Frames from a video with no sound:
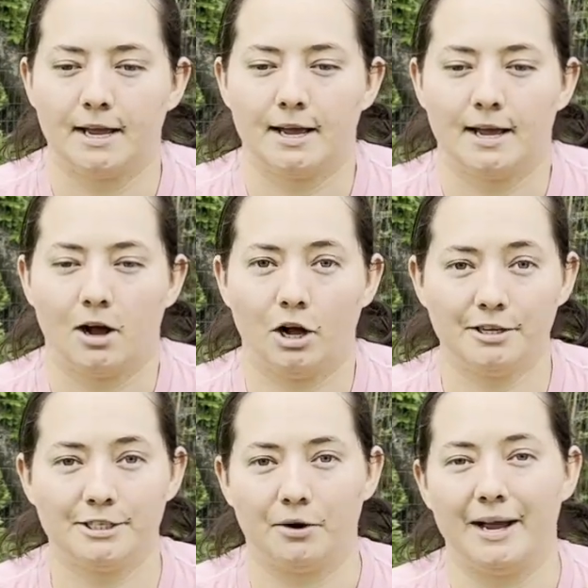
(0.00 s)

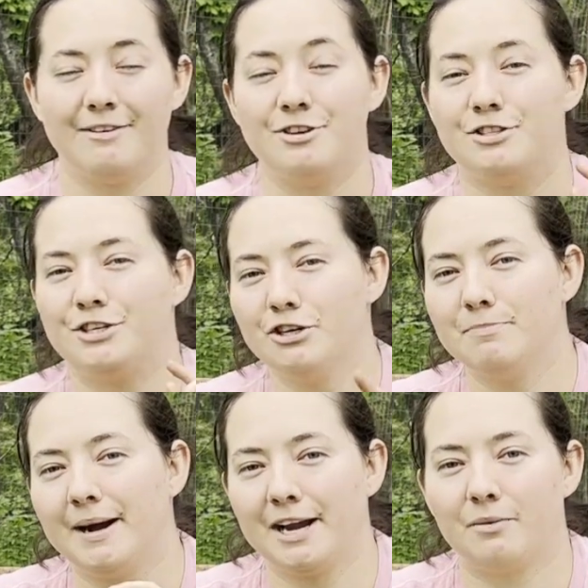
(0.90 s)
Also, if you do
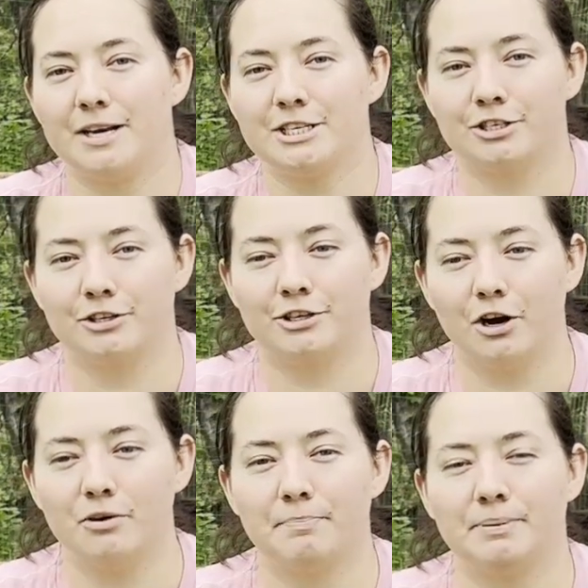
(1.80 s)
buy a registered goat,
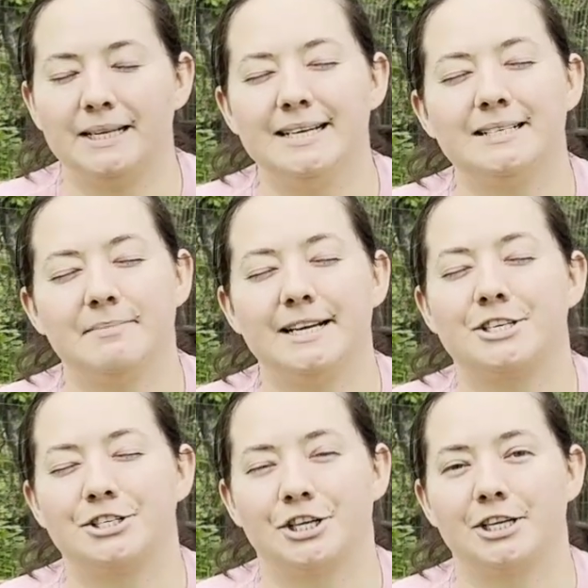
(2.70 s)
please make
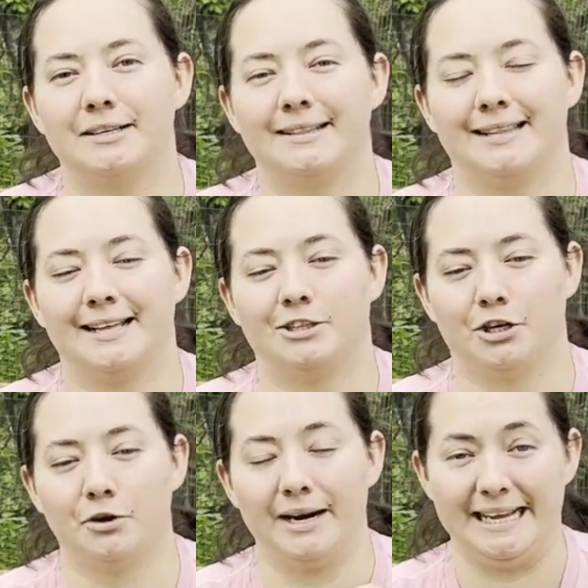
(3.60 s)
sure that the
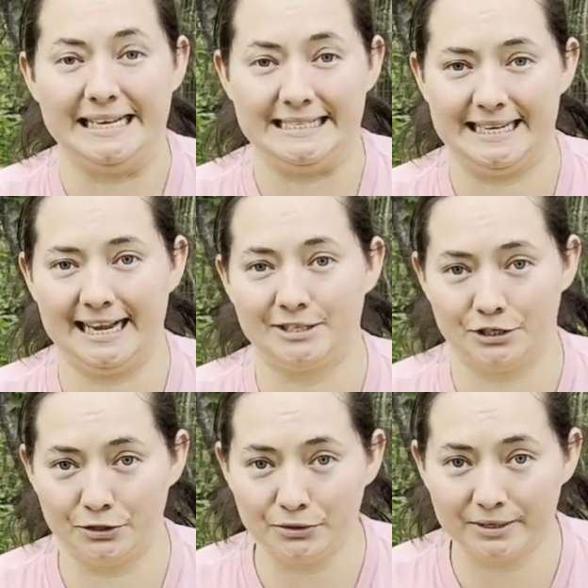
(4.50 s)
goat is
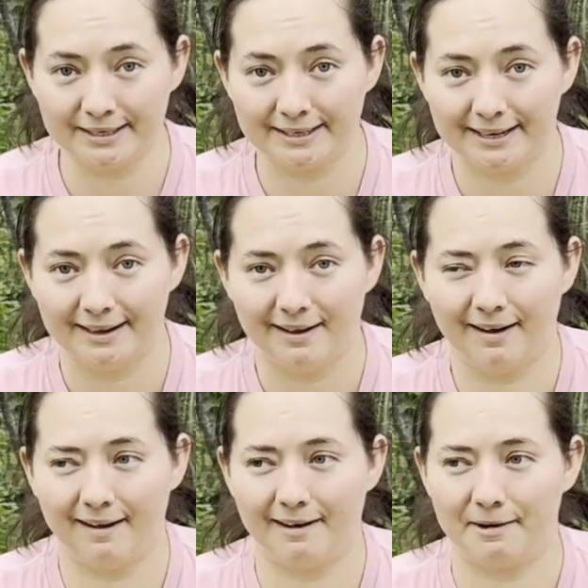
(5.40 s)
tattooed.
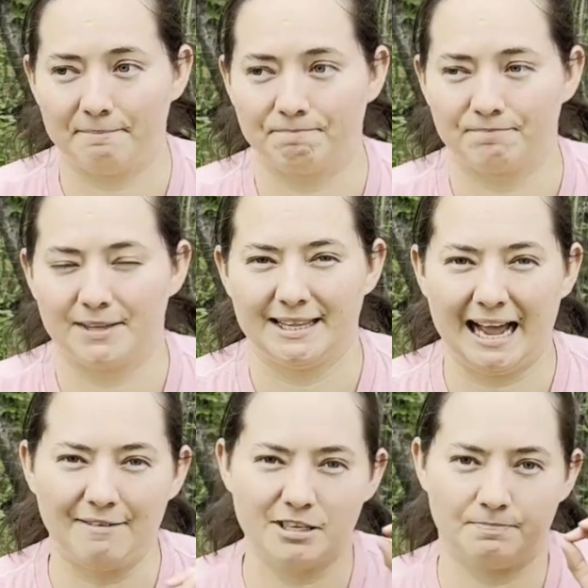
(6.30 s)

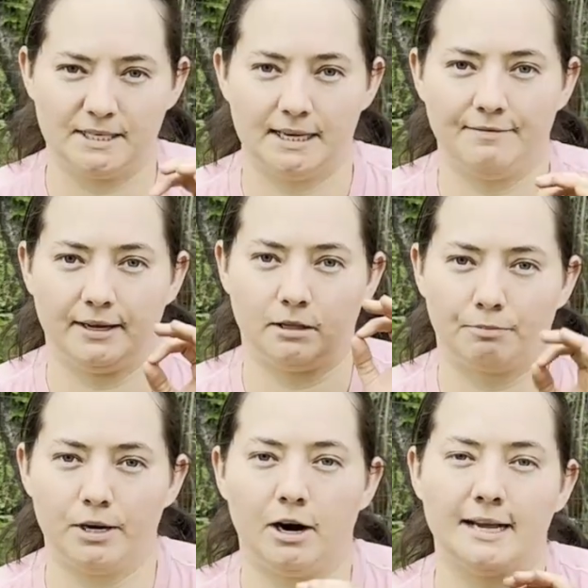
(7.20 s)
The
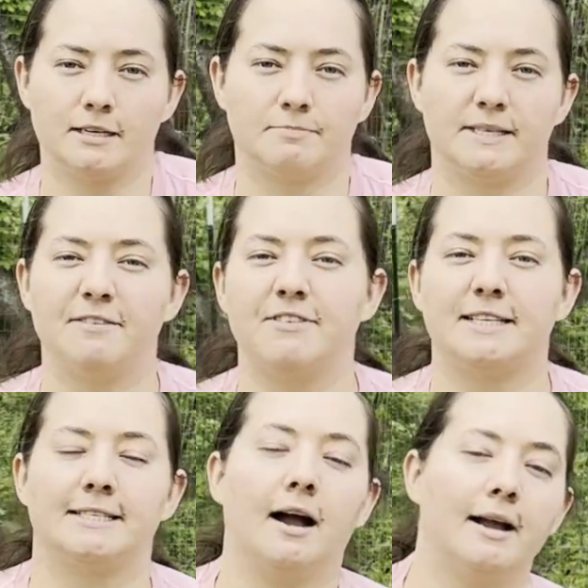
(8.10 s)
breeder has a specific
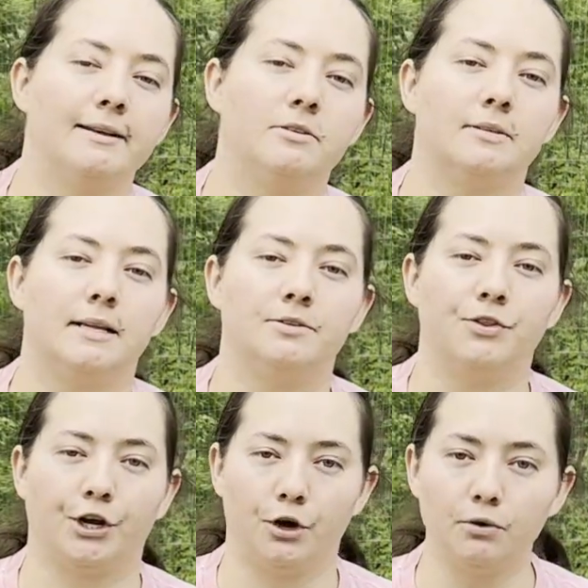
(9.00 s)
sign to tattoo the goat.